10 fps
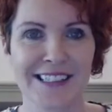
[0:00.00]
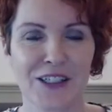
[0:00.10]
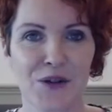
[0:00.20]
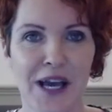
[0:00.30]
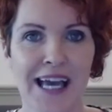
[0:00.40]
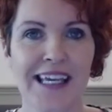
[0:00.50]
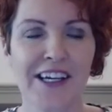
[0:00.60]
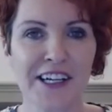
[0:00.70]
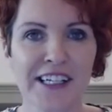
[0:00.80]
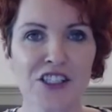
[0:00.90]
okay, you
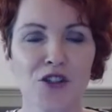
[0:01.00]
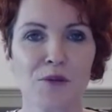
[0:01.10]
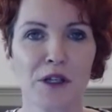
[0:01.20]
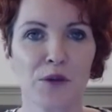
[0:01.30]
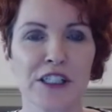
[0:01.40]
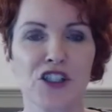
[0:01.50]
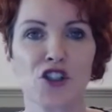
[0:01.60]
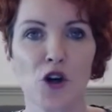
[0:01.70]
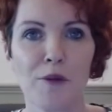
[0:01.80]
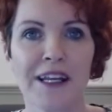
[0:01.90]
hear somebody with a
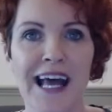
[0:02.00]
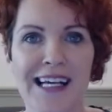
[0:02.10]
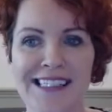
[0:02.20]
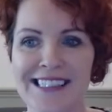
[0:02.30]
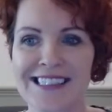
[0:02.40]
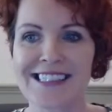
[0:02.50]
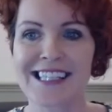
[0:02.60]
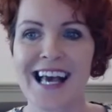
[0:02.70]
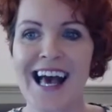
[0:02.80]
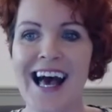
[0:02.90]
Dublin accent,
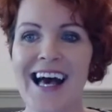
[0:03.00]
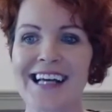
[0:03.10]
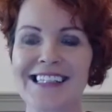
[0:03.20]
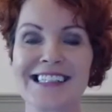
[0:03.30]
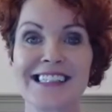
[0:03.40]
and